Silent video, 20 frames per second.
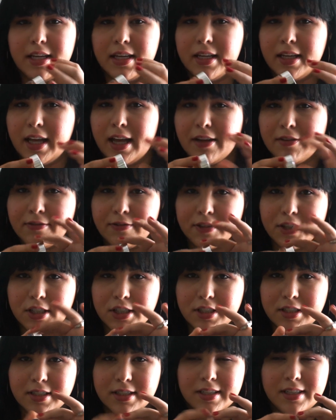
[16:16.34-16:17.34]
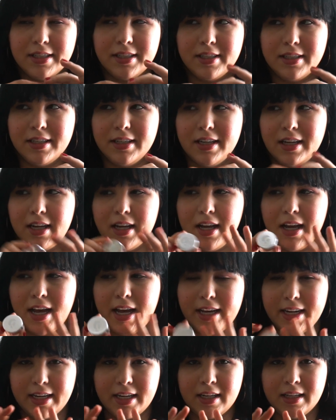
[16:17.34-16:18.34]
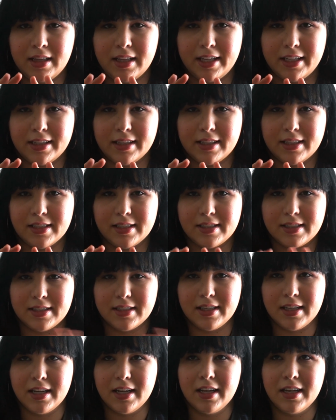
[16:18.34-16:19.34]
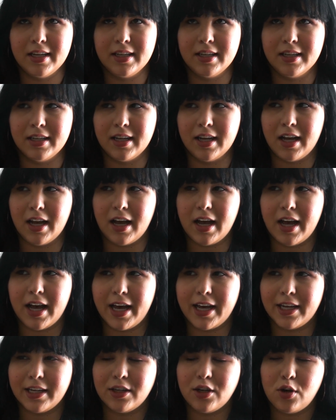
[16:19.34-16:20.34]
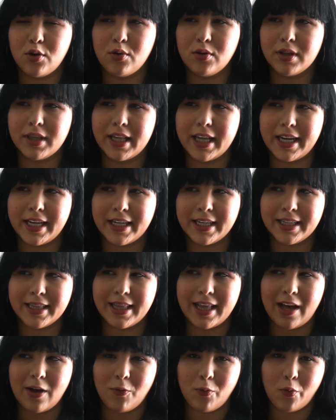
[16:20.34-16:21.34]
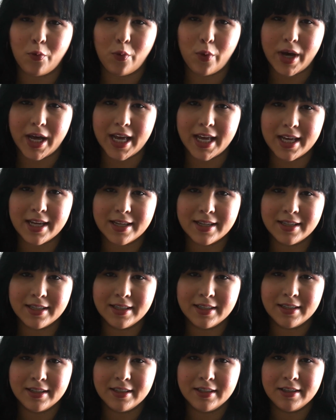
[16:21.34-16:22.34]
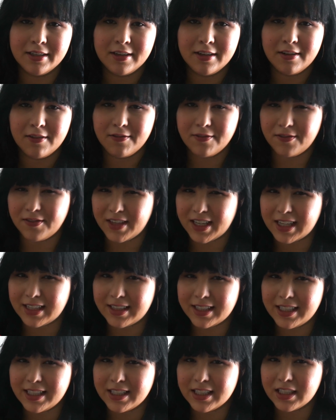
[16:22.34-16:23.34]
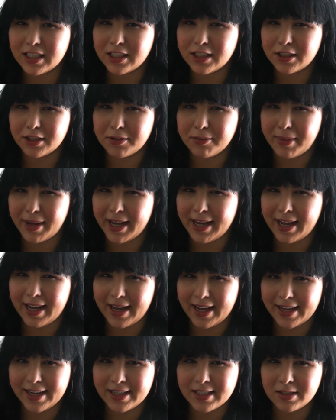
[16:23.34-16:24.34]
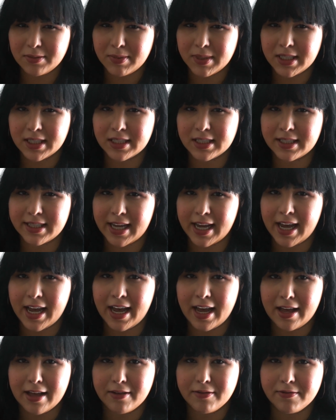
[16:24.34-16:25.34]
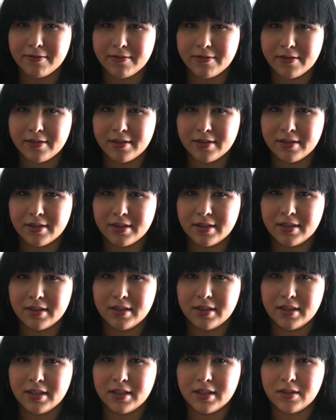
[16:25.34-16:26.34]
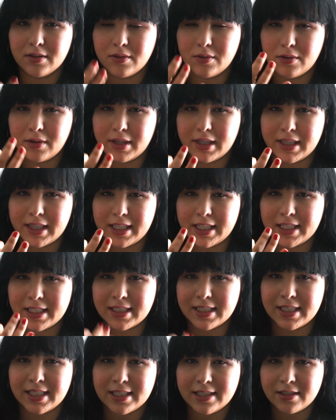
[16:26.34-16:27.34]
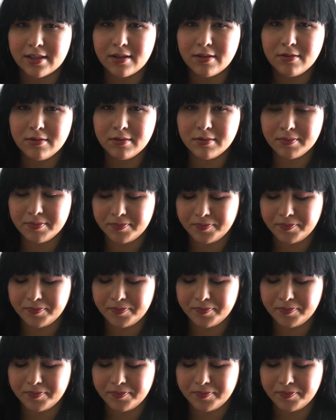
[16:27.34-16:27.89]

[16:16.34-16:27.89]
At first, I didn't like this. I don't like that wet feeling under my eyes because I have oily T-zone.